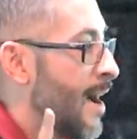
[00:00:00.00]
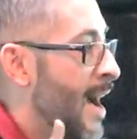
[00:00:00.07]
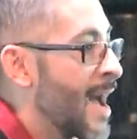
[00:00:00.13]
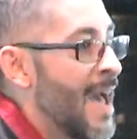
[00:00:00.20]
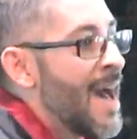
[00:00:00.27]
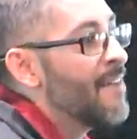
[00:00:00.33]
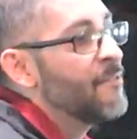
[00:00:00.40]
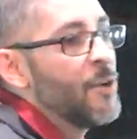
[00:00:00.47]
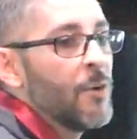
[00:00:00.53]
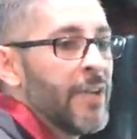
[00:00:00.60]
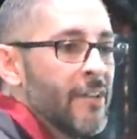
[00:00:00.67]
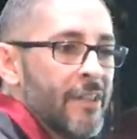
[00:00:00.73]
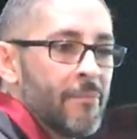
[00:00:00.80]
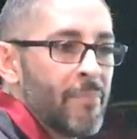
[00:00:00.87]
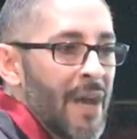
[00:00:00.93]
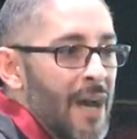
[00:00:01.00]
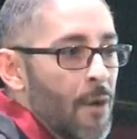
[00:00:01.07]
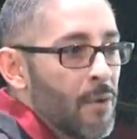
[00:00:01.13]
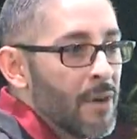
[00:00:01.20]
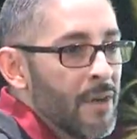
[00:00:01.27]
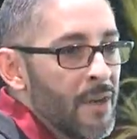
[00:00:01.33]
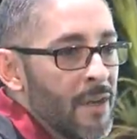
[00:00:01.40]
I have no healing
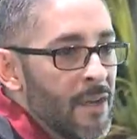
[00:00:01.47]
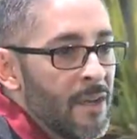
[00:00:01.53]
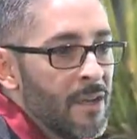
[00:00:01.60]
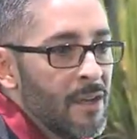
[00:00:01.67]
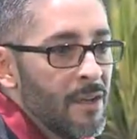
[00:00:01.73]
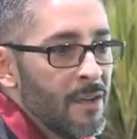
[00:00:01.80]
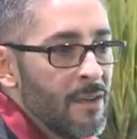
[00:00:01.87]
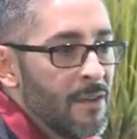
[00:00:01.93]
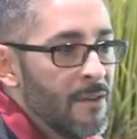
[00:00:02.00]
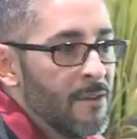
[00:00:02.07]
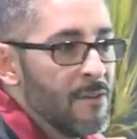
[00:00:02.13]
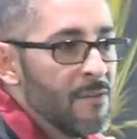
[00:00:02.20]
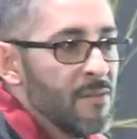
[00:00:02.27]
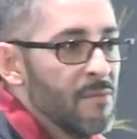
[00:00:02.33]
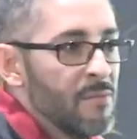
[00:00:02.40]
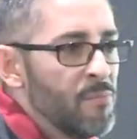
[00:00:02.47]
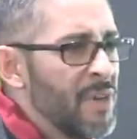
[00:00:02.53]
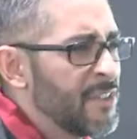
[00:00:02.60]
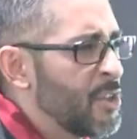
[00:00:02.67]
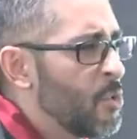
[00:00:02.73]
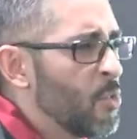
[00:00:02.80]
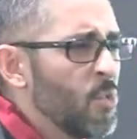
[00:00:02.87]
power.
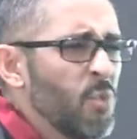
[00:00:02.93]
But the